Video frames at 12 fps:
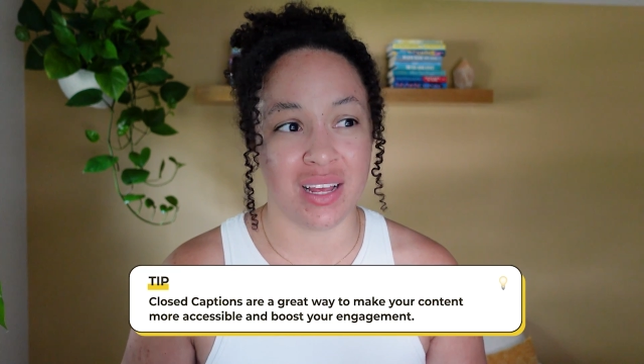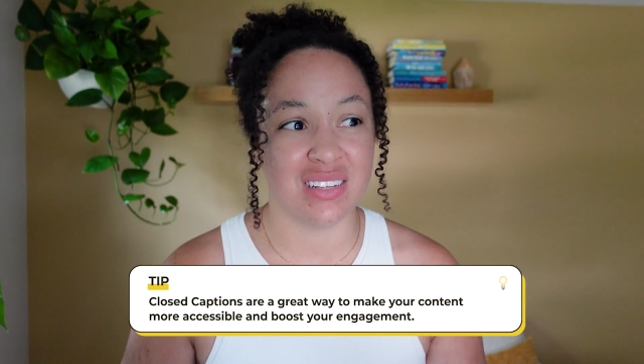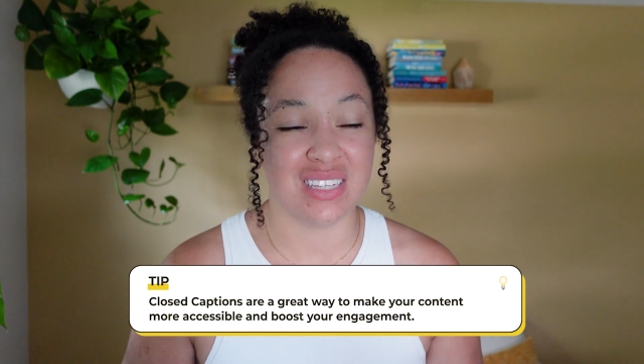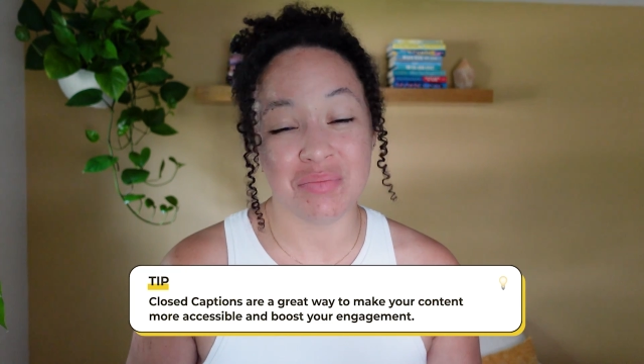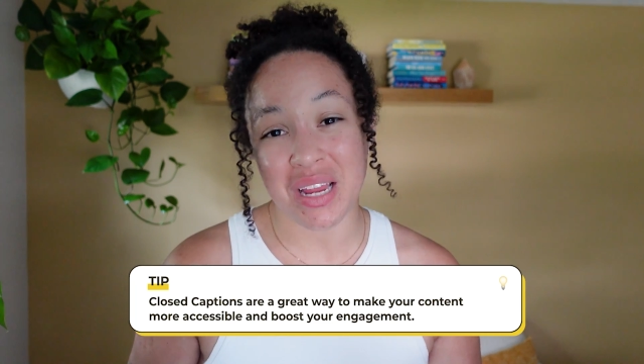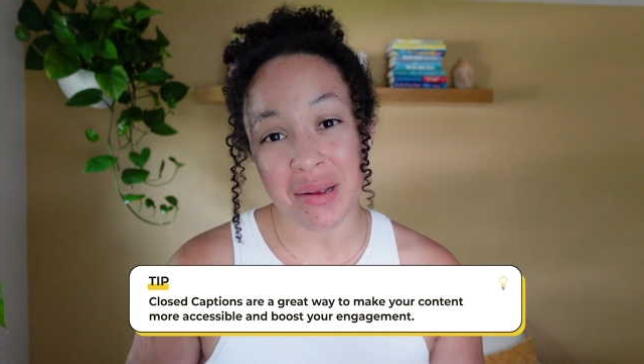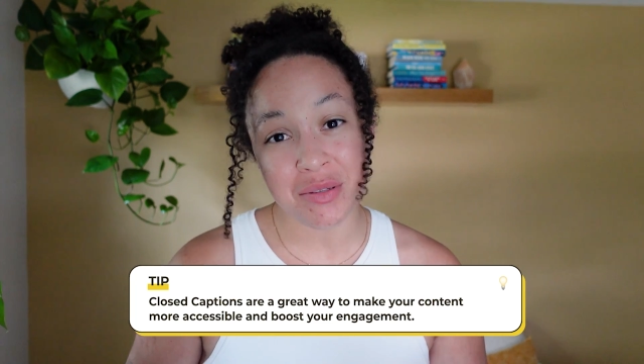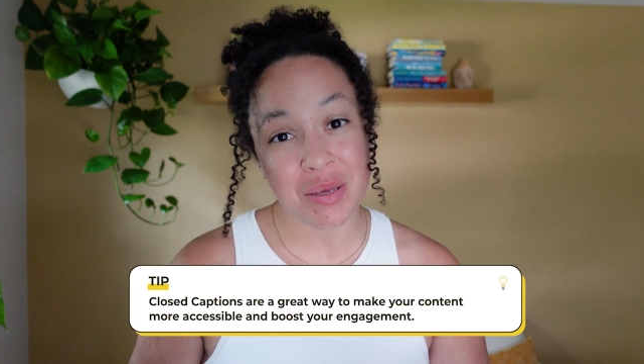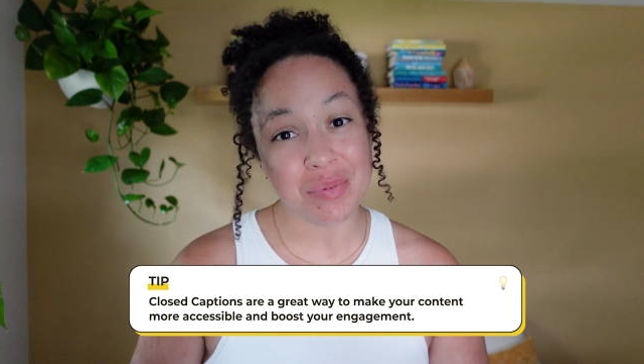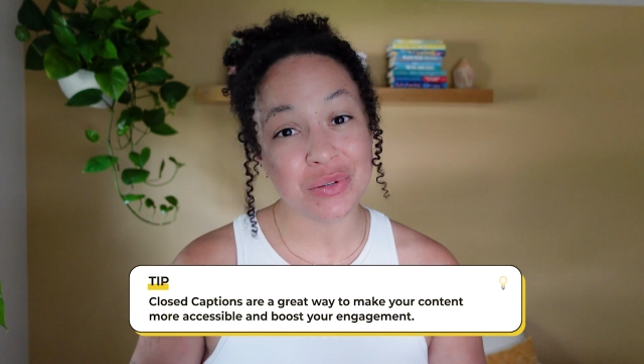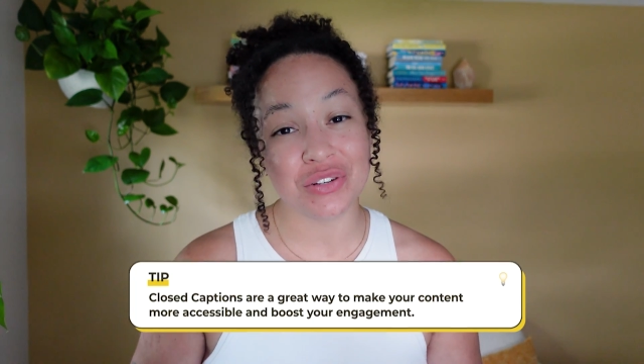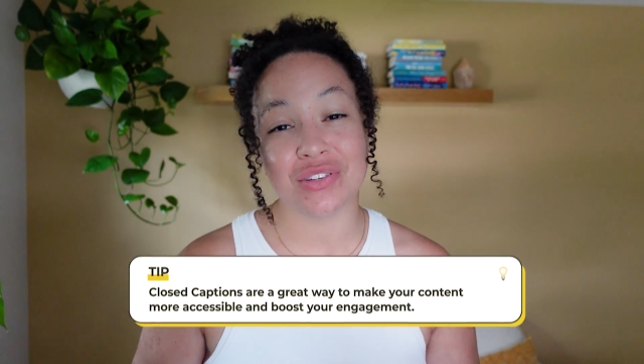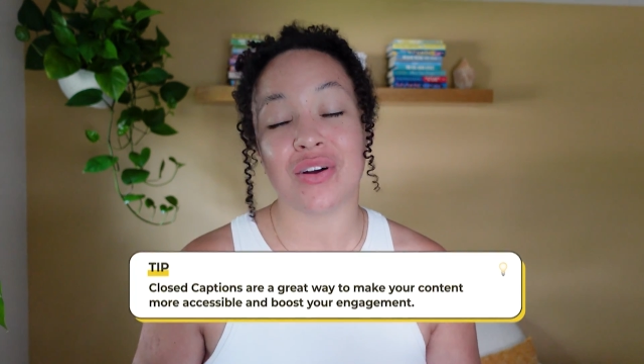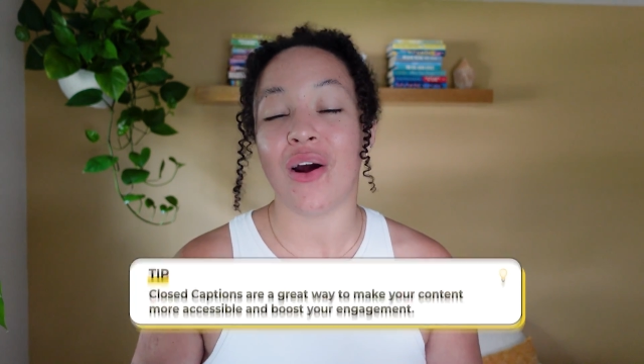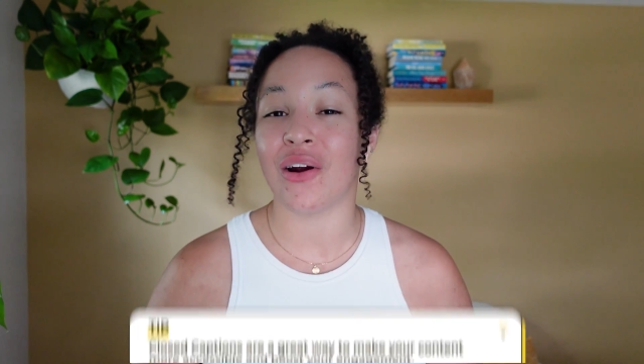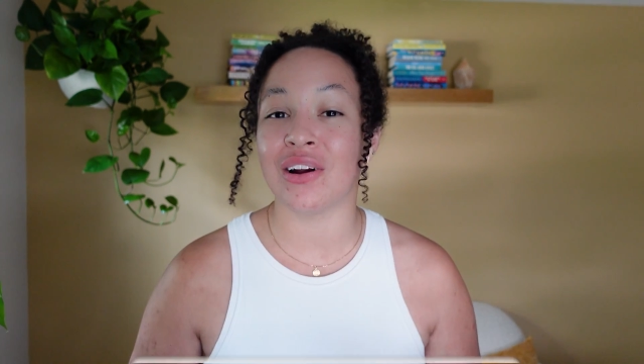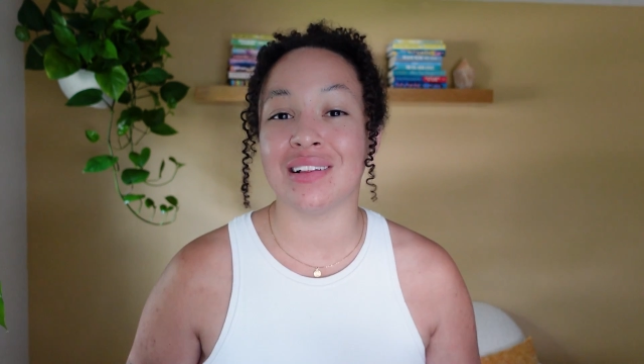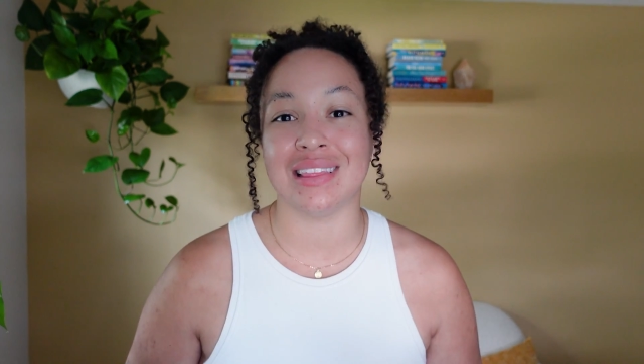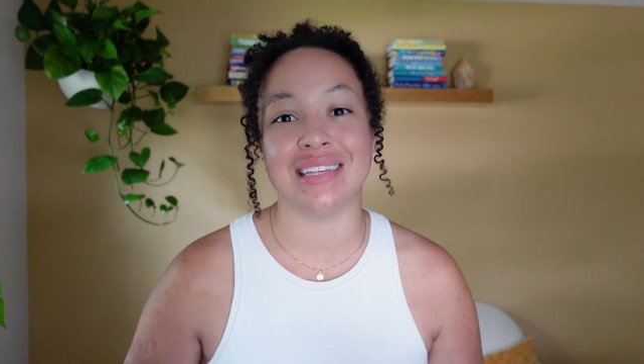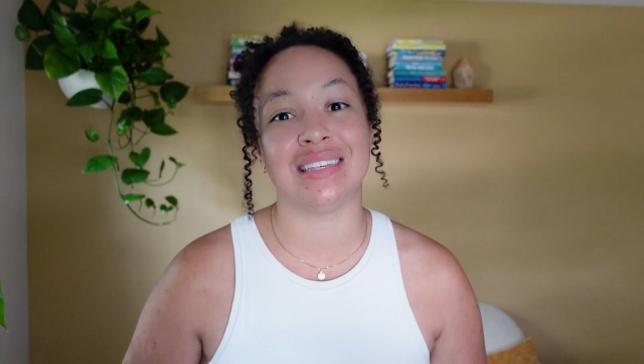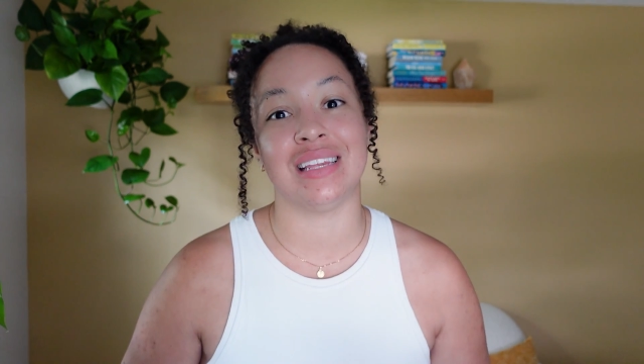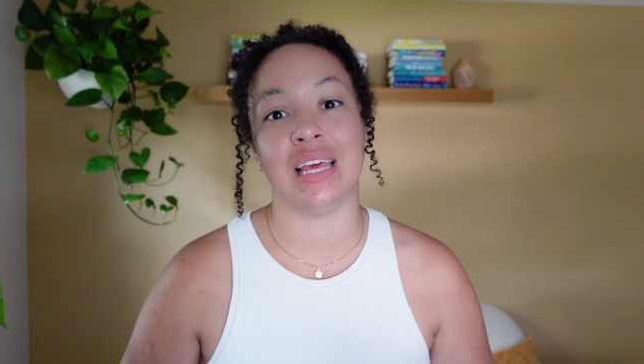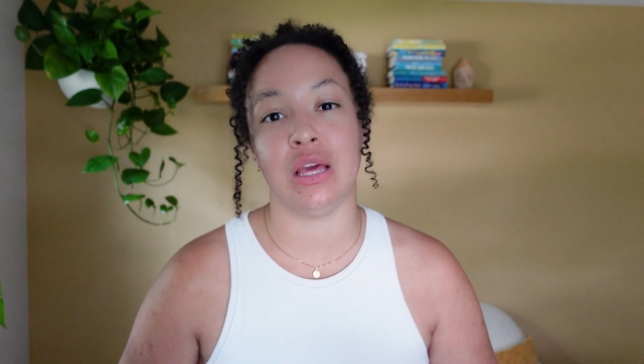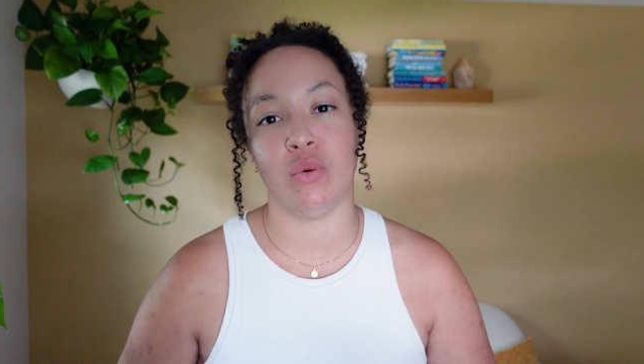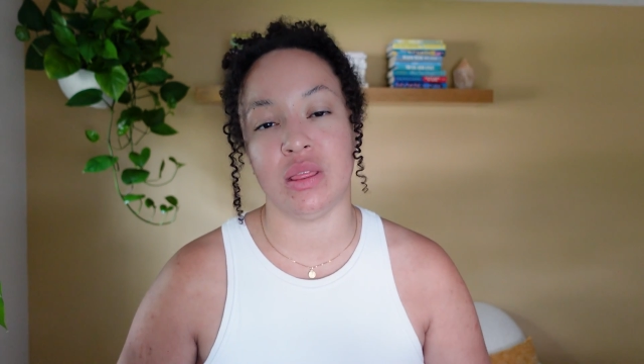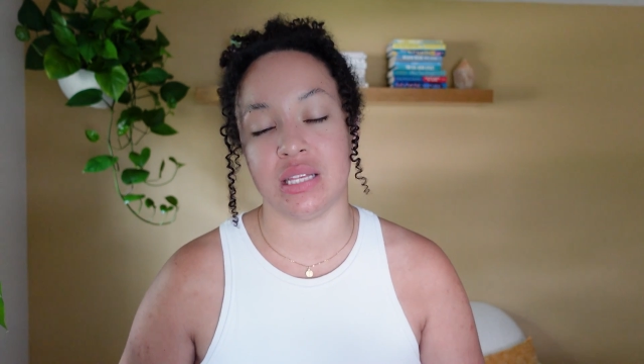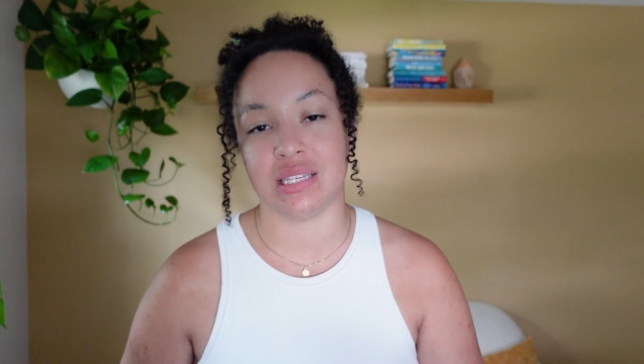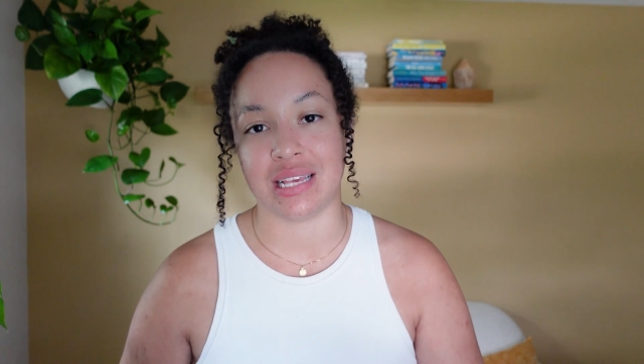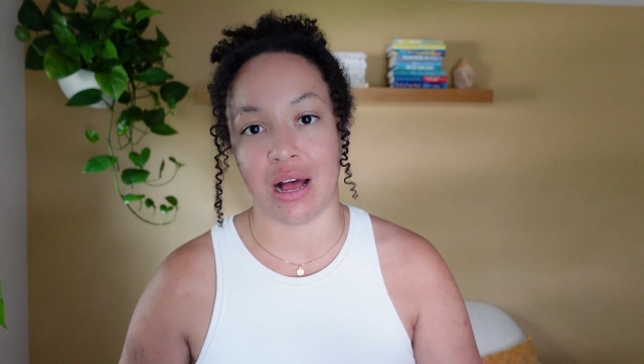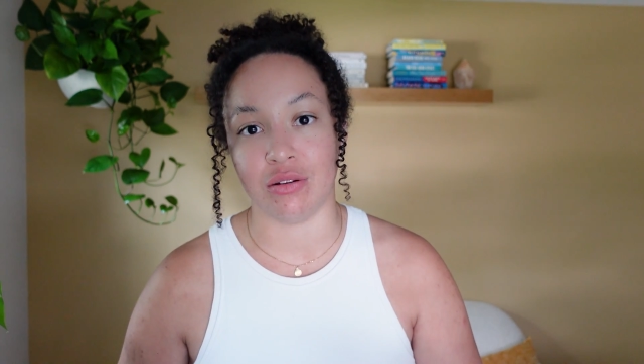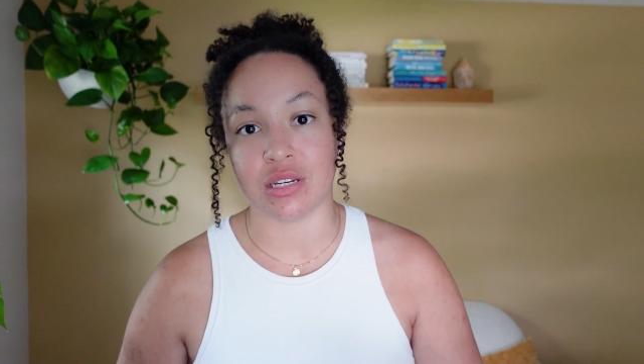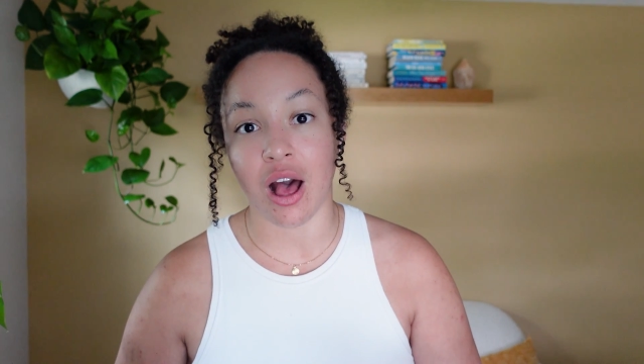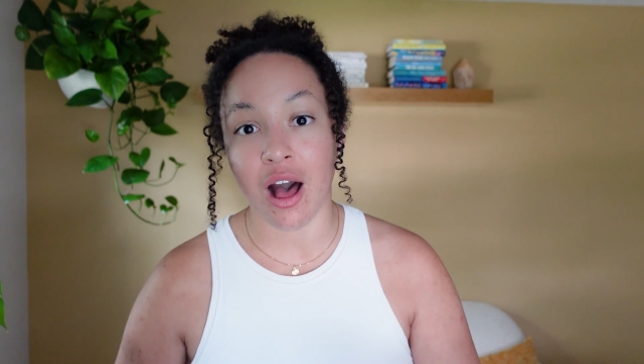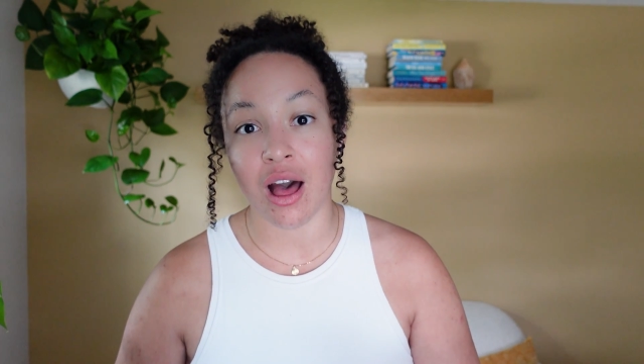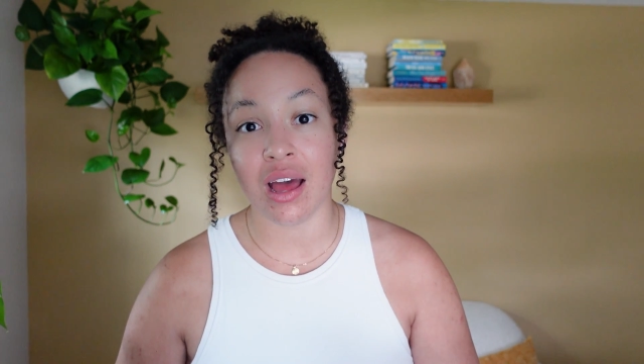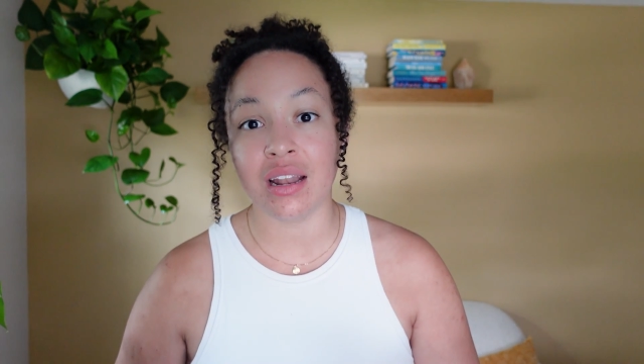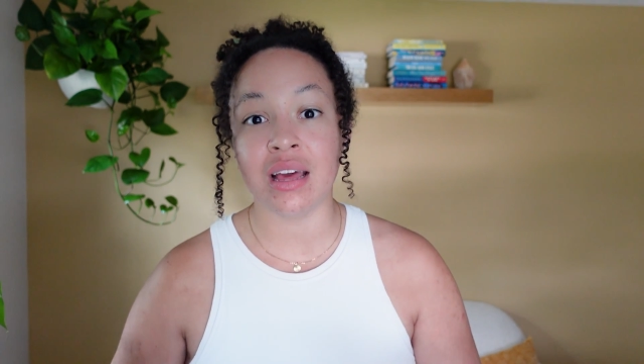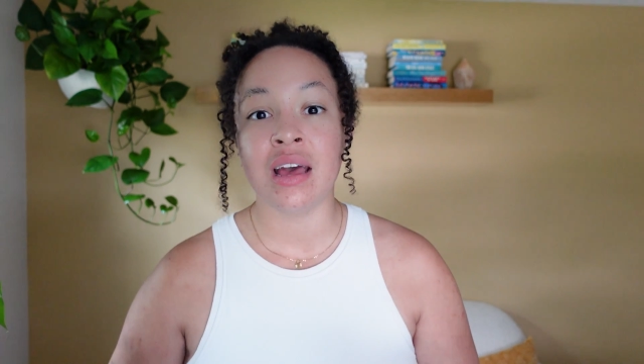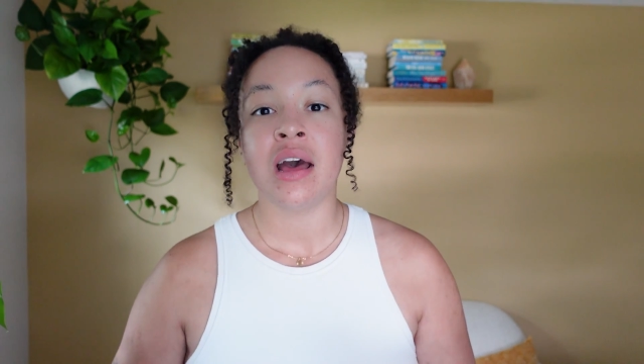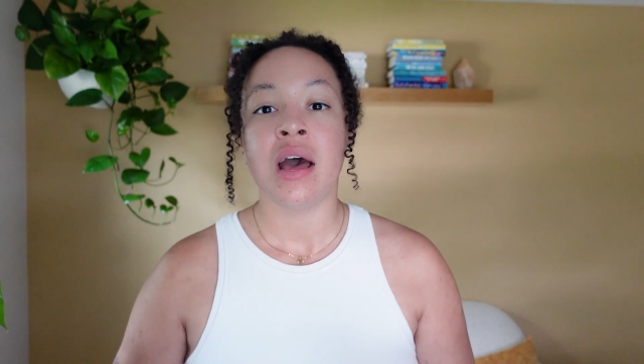because sometimes people just aren't listening with the sound on.